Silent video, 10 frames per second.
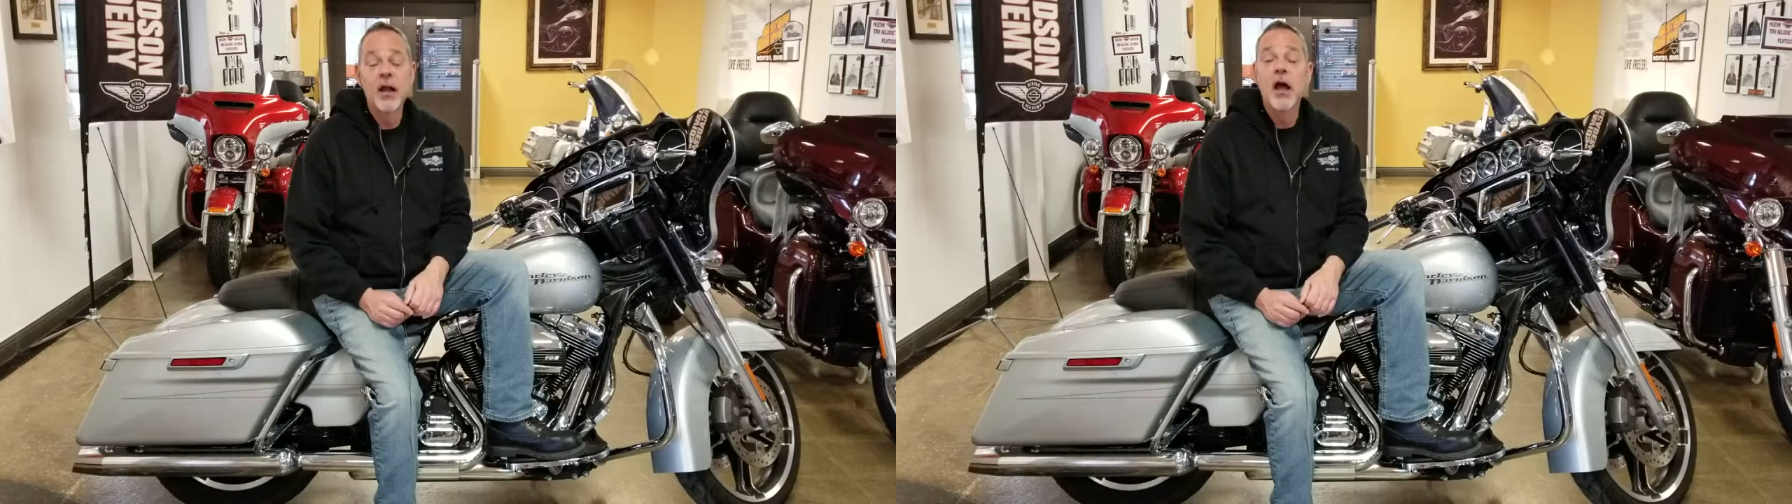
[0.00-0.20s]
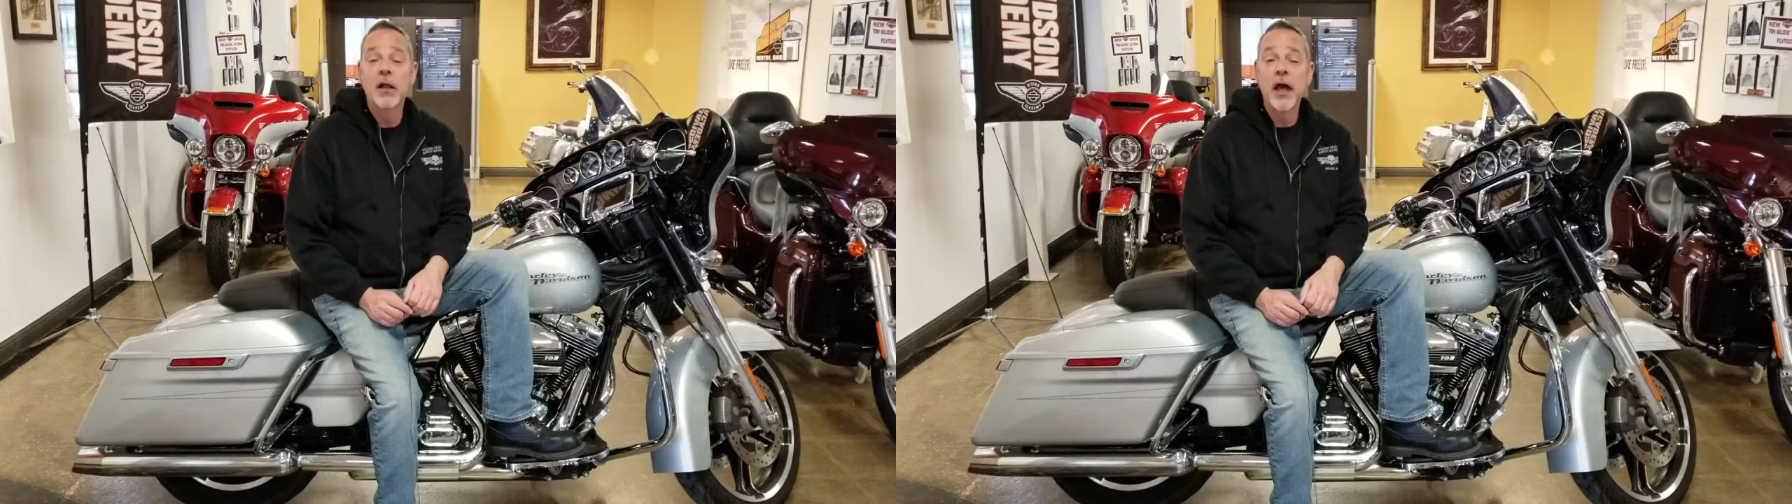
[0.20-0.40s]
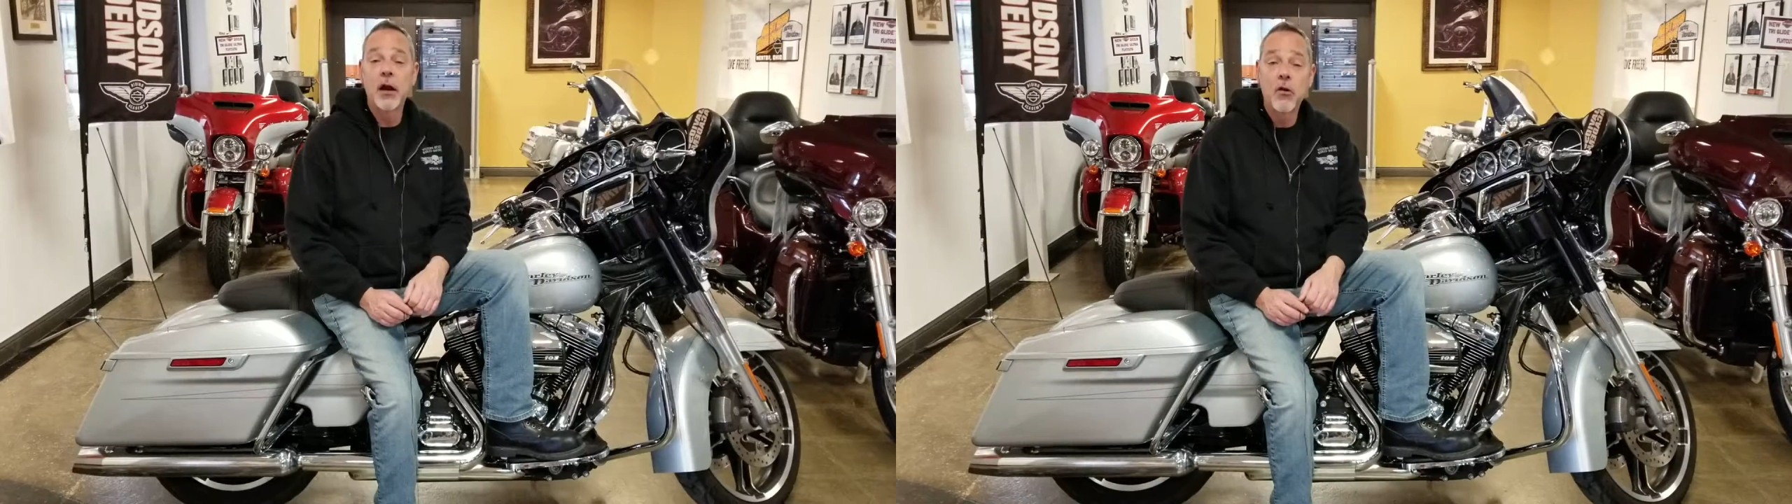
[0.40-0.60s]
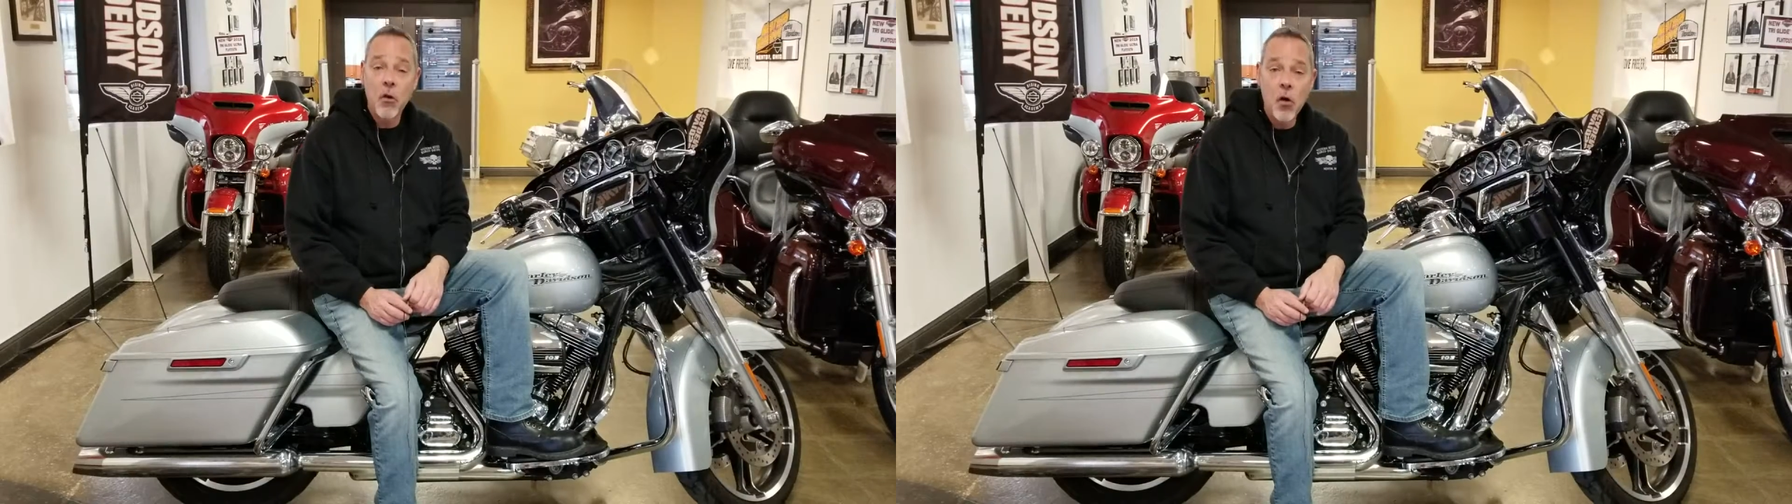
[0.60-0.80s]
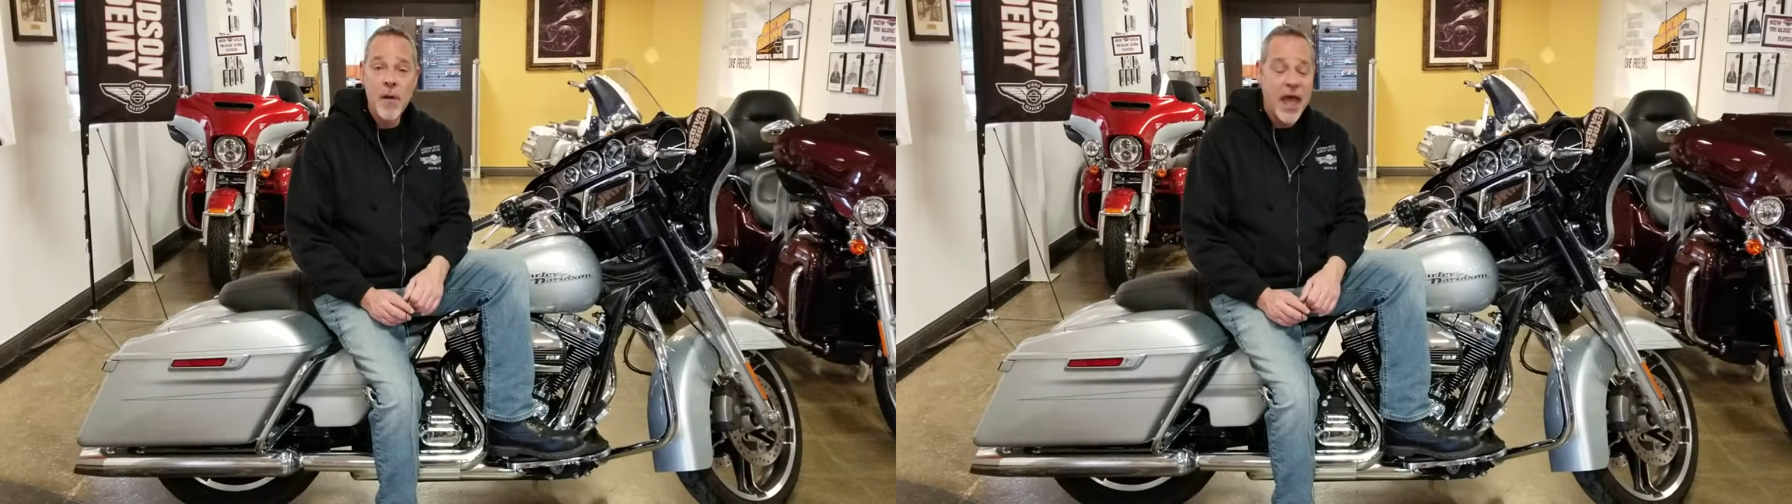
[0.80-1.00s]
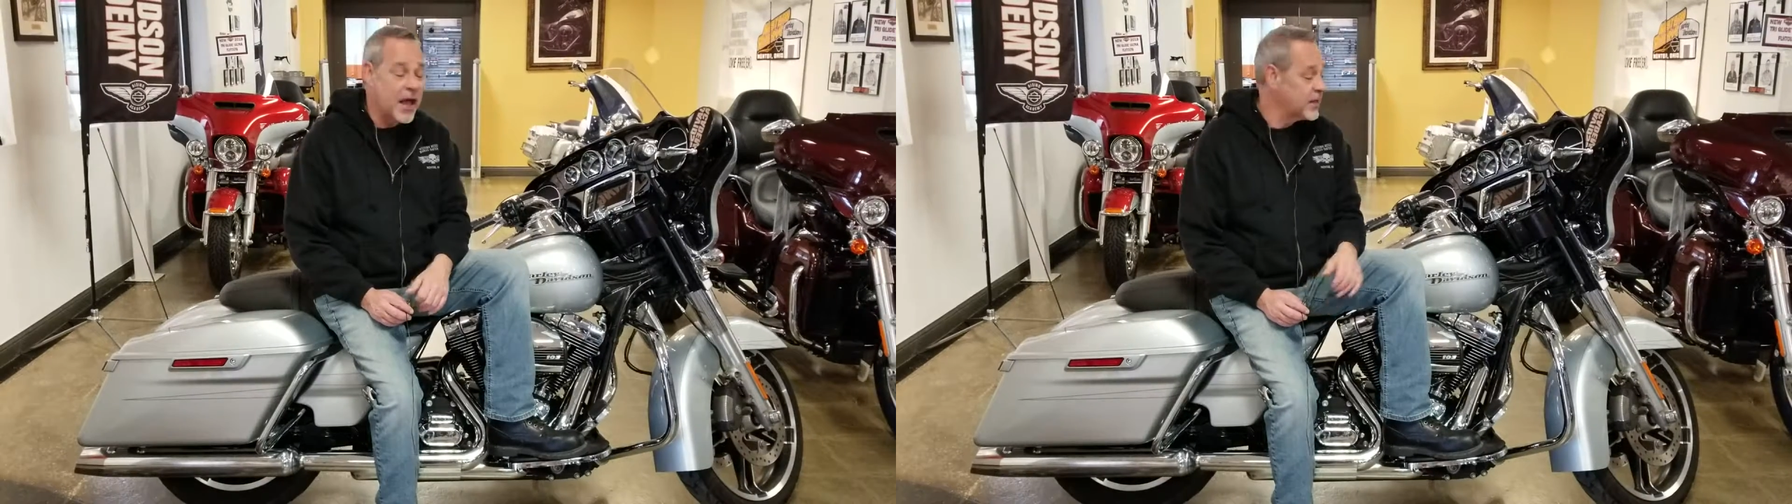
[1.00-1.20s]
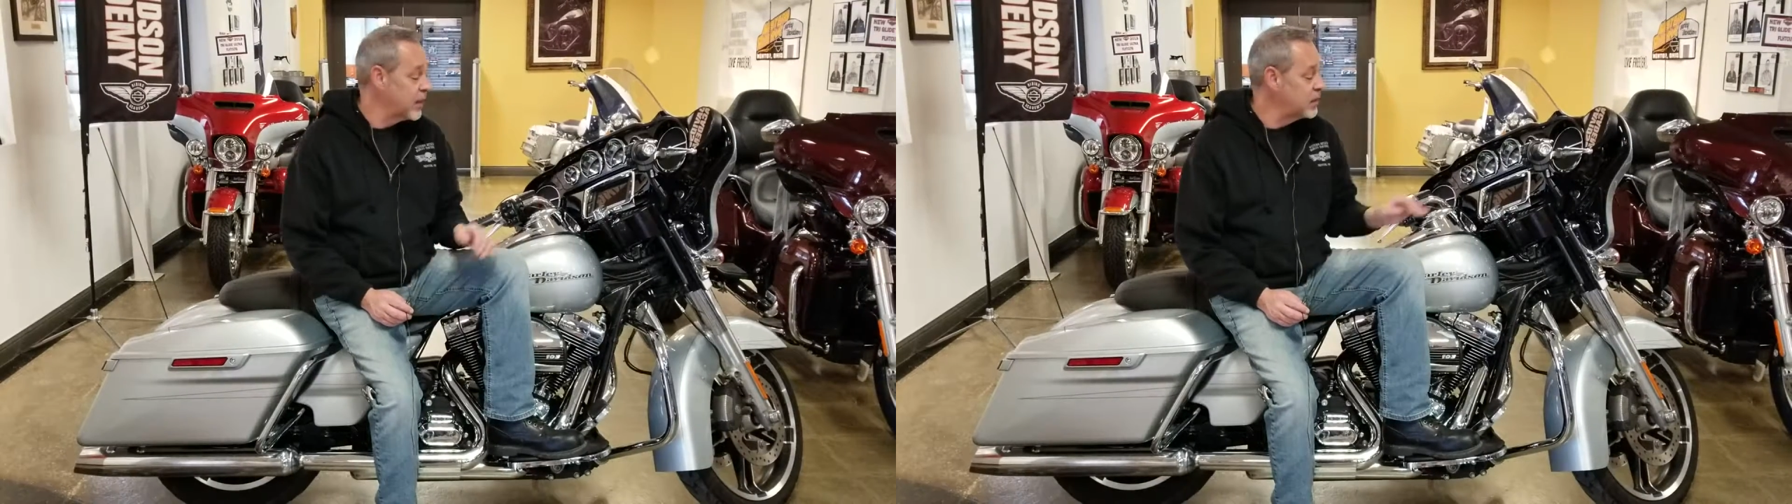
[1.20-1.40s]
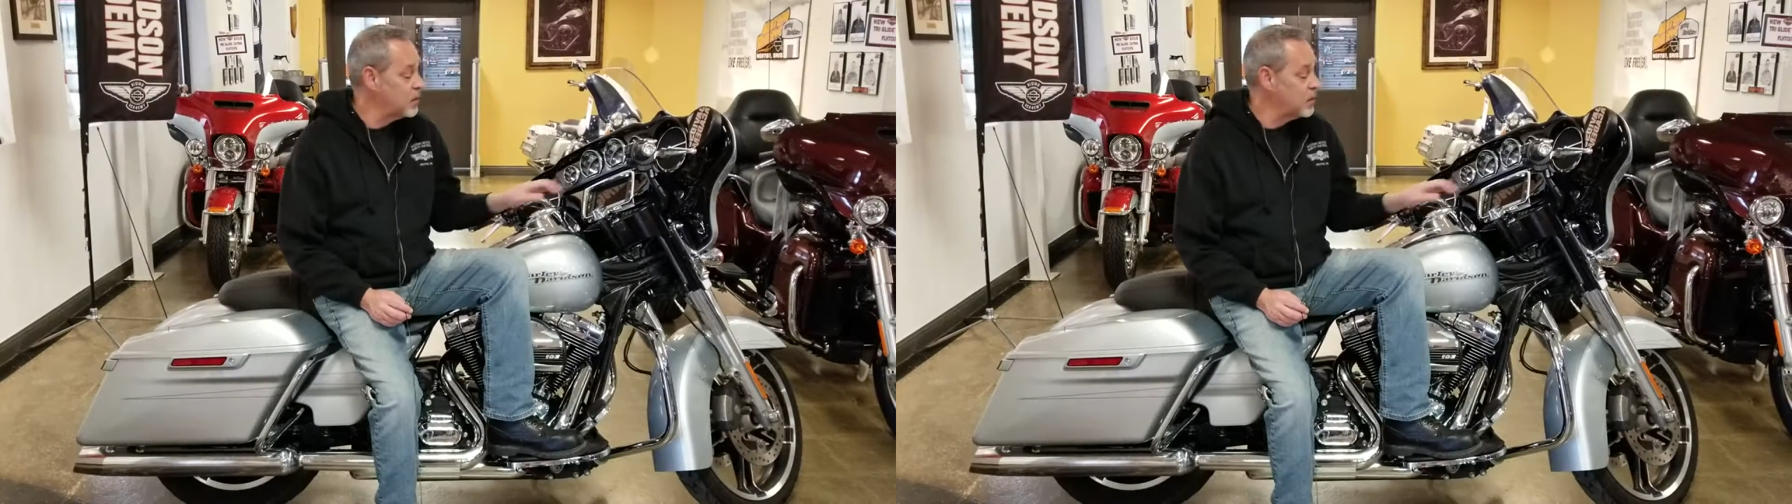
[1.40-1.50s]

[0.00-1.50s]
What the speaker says: A lot of chrome accents